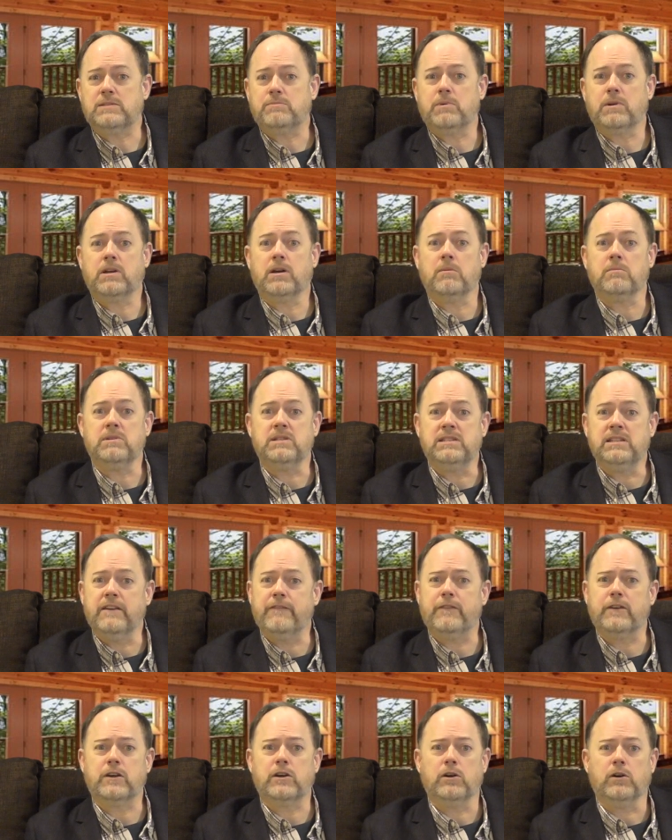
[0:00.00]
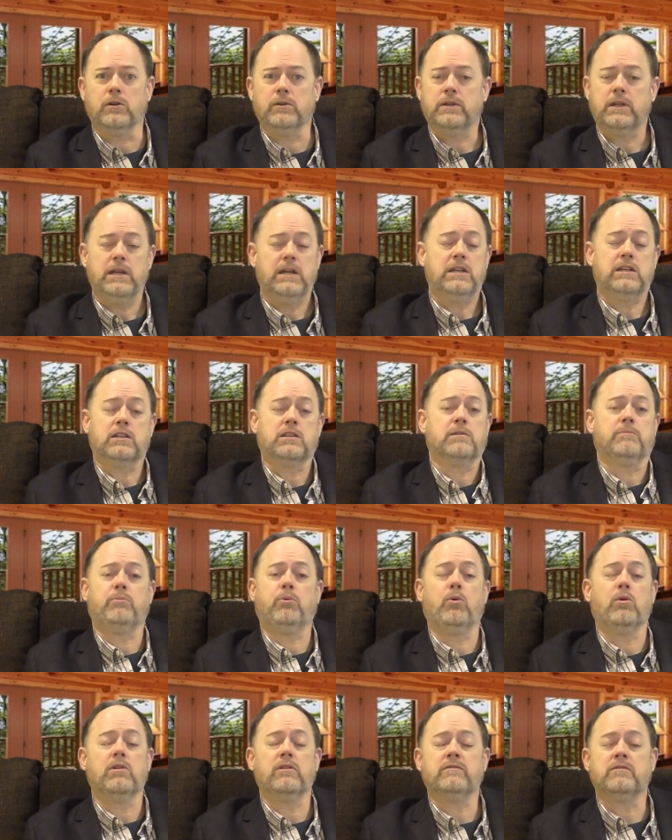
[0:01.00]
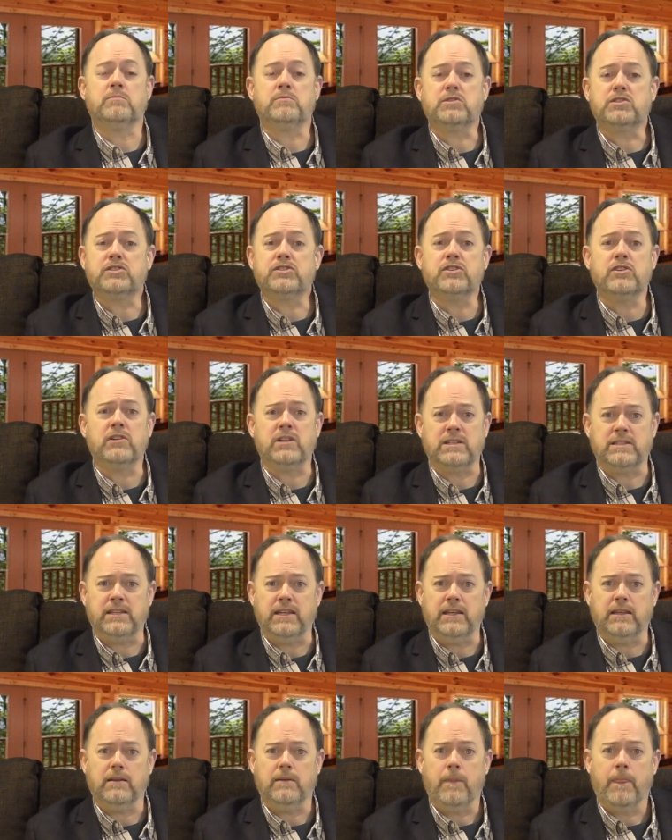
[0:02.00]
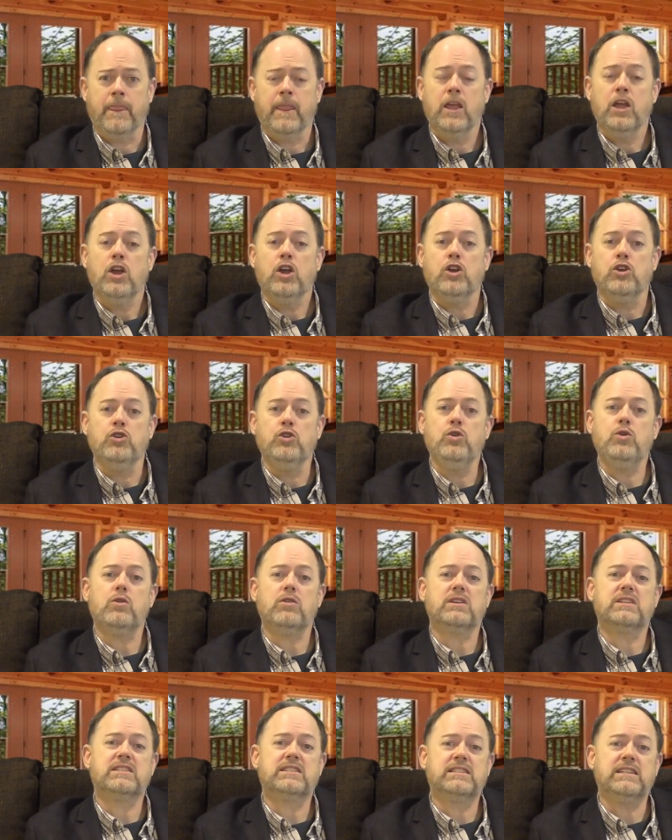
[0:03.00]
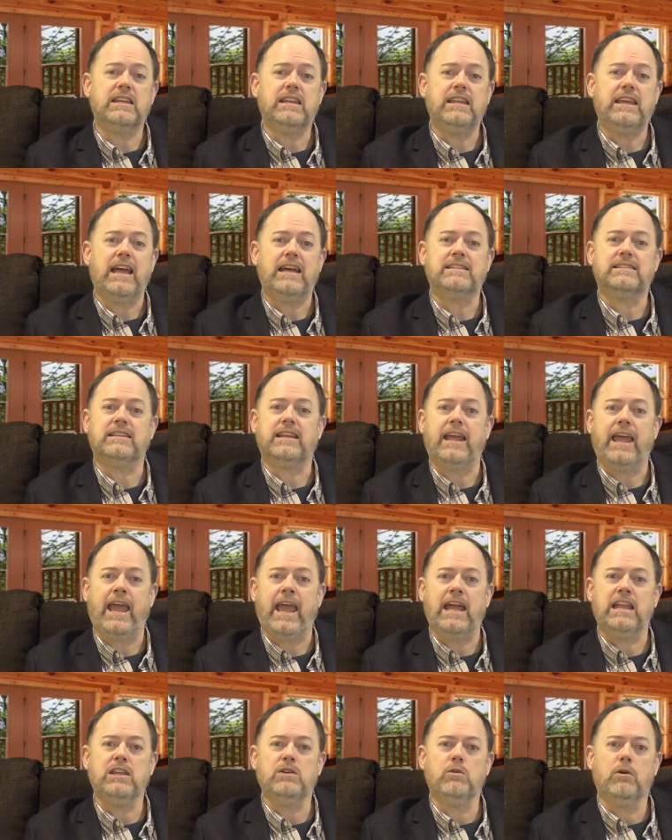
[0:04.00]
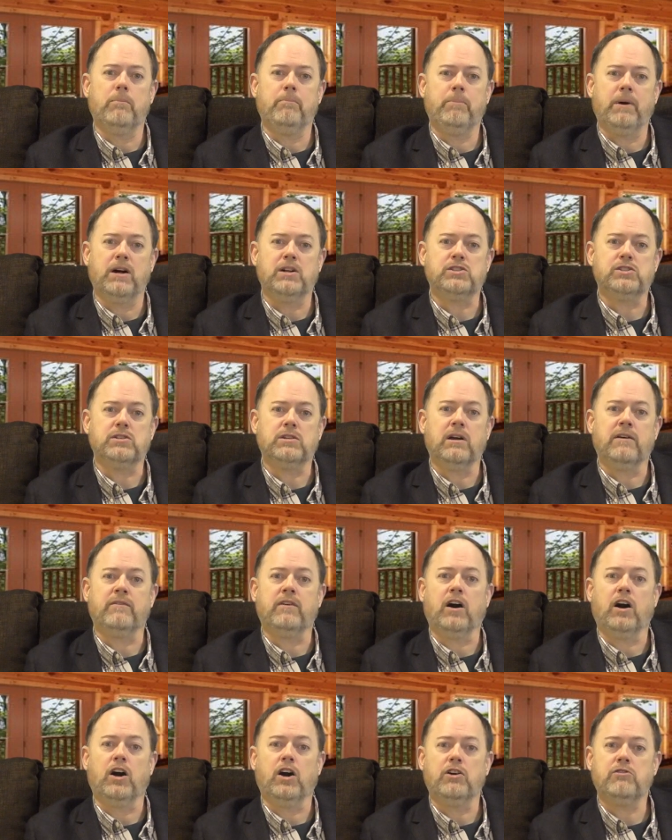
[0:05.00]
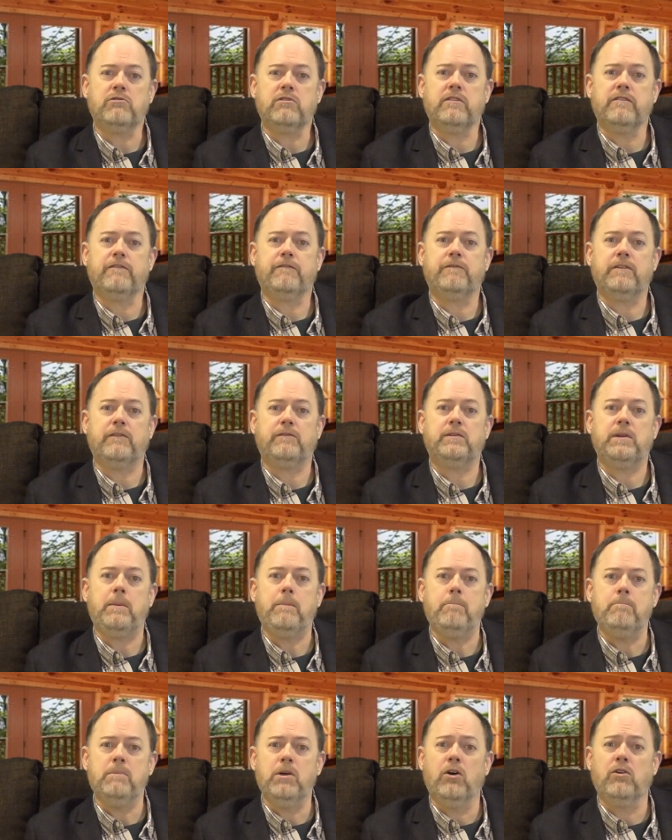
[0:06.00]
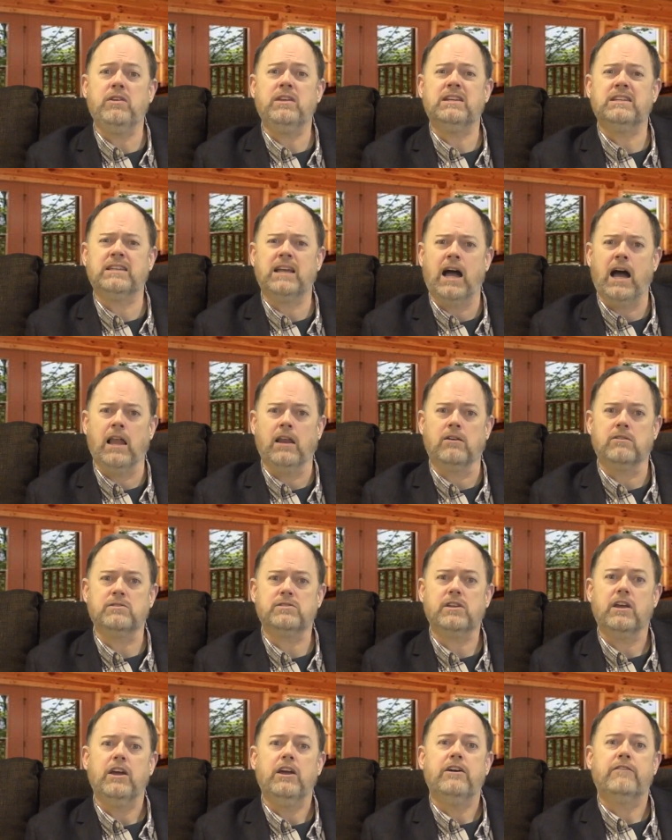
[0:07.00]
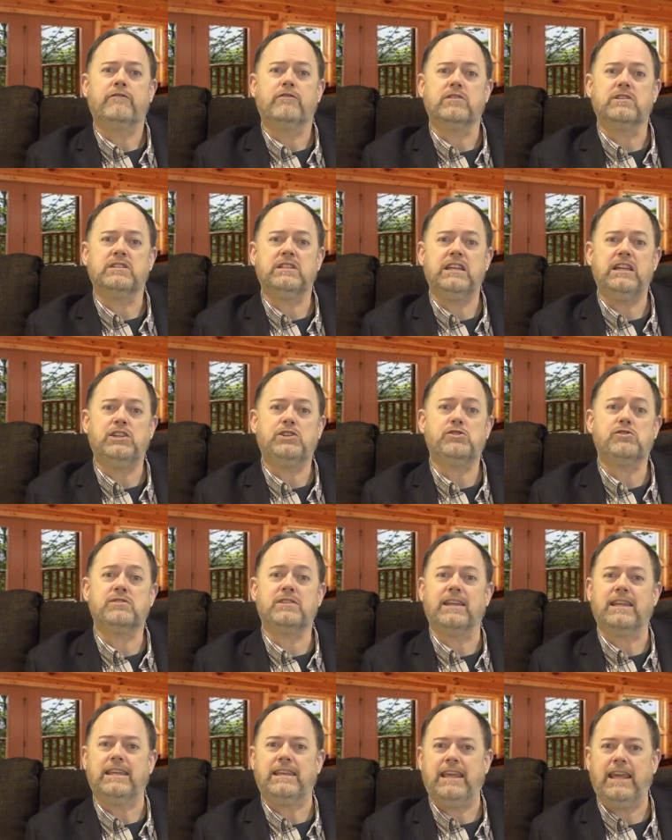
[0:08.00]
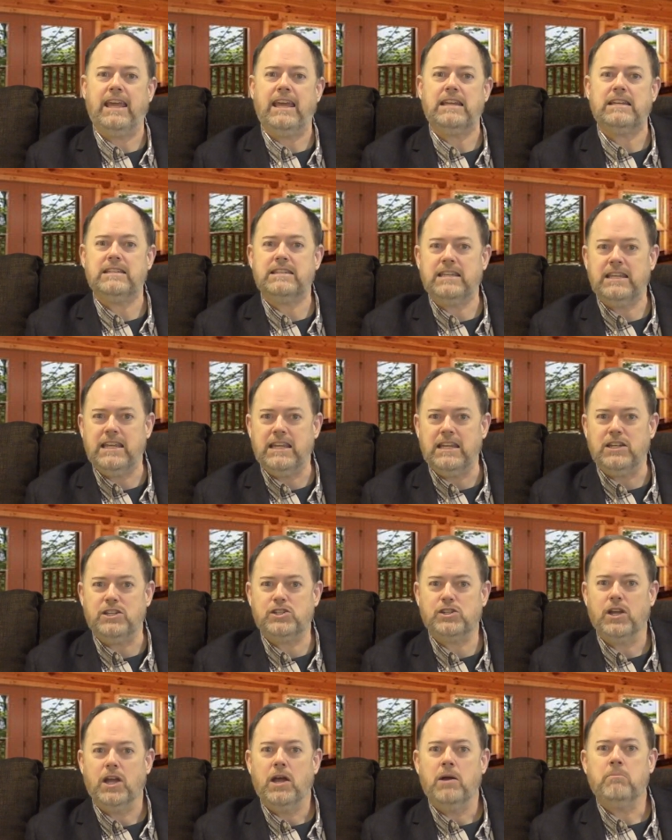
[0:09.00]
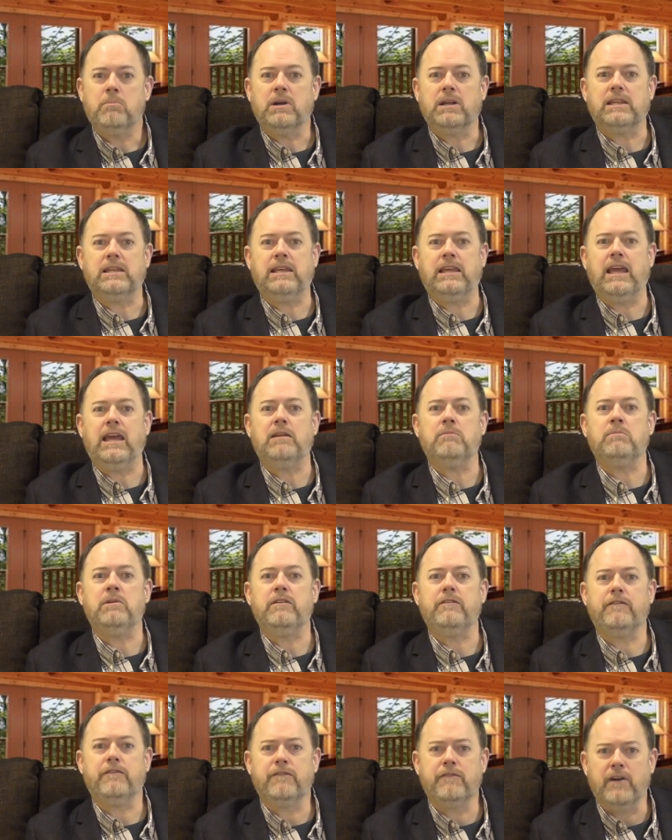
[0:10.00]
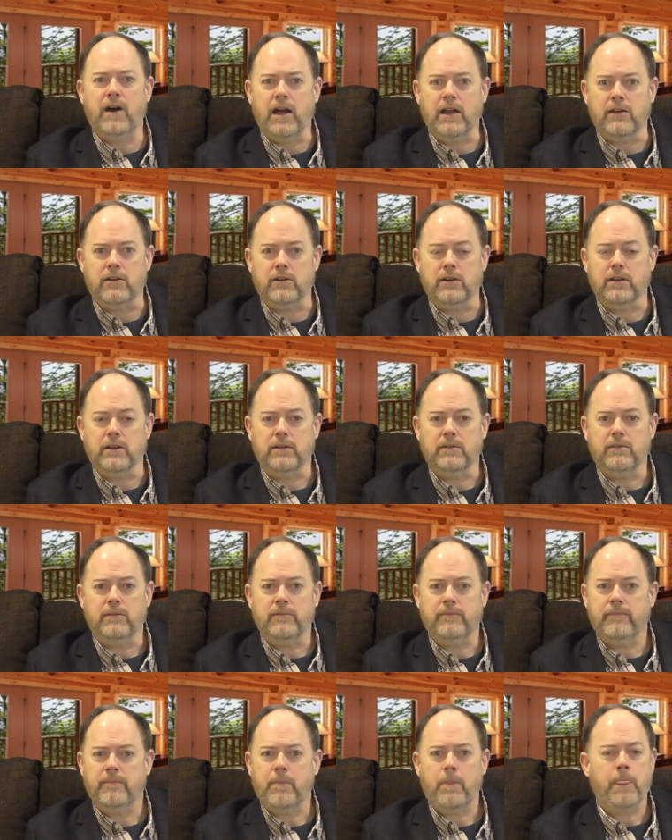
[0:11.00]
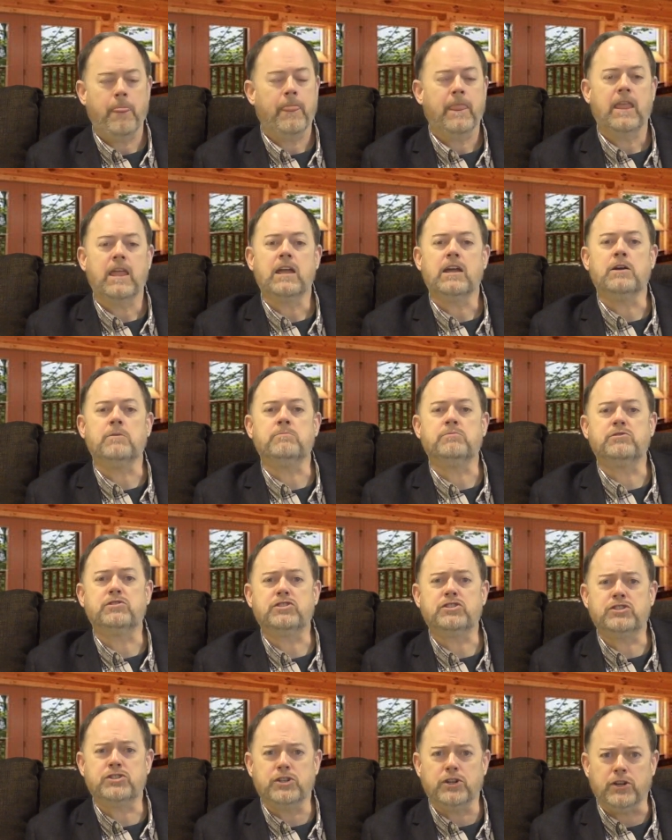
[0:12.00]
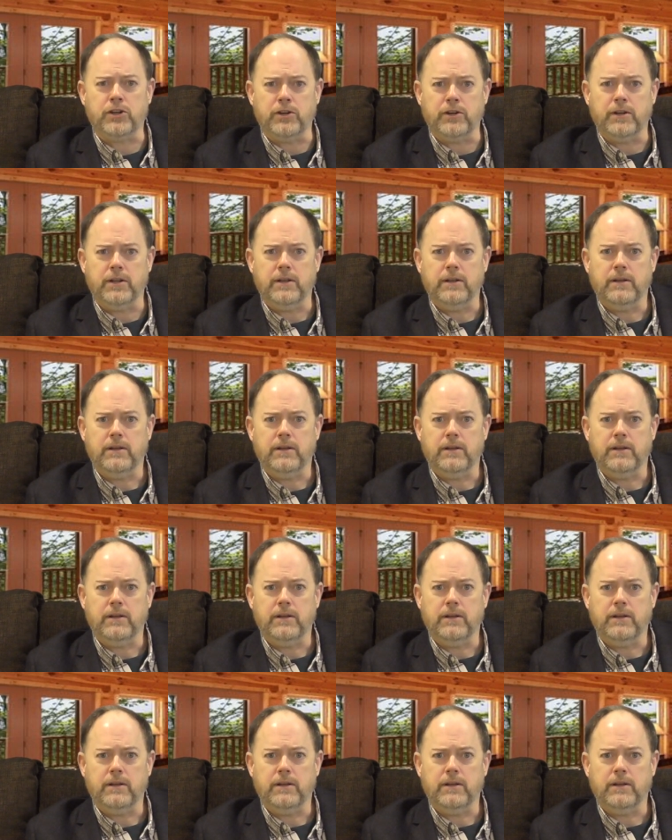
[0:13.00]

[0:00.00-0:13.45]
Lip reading: become difficult to the point of absurdity. New York City has an annual budget of $150 million for teachers that can't teach but can't be fired. Absurd.